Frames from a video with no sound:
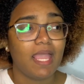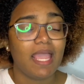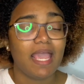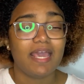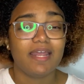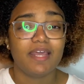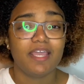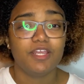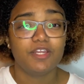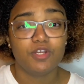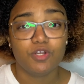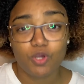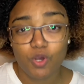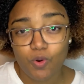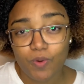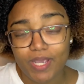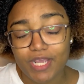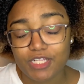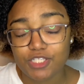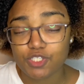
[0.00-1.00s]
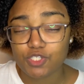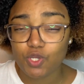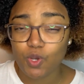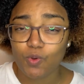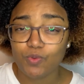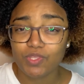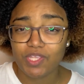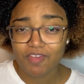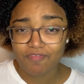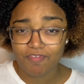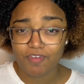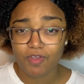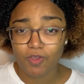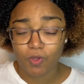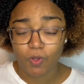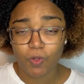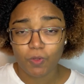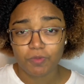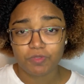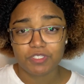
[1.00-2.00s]
And I know it's so
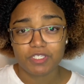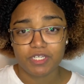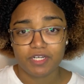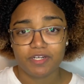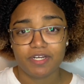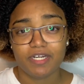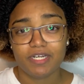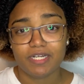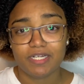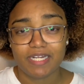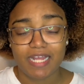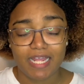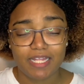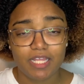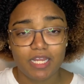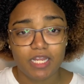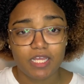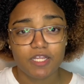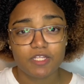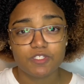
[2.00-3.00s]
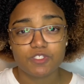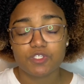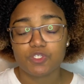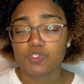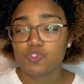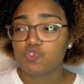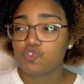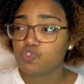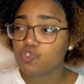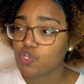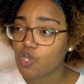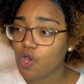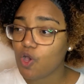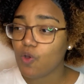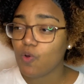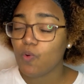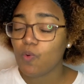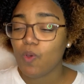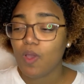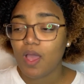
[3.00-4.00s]
difficult here in the Netherlands,
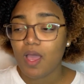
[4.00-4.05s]
so